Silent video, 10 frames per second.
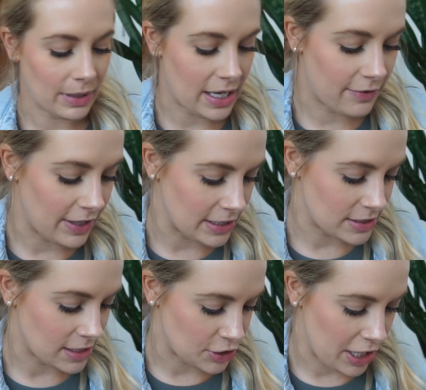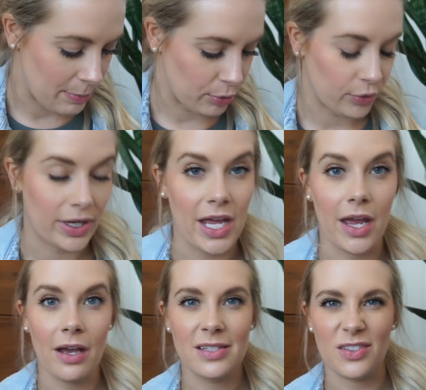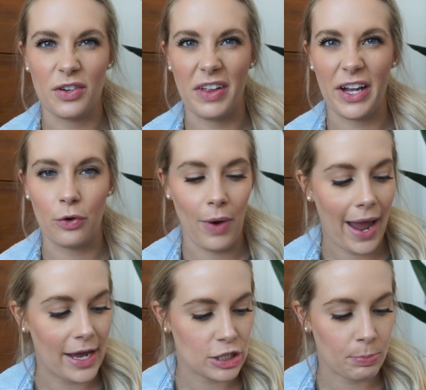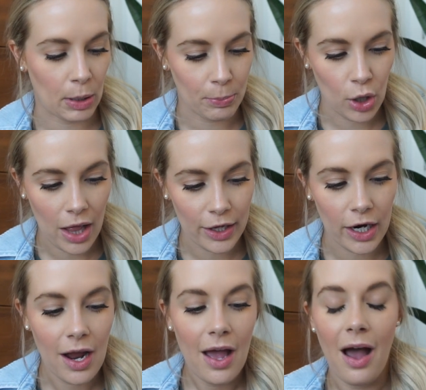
believe, and it's such a pretty sort of like grayish purple color.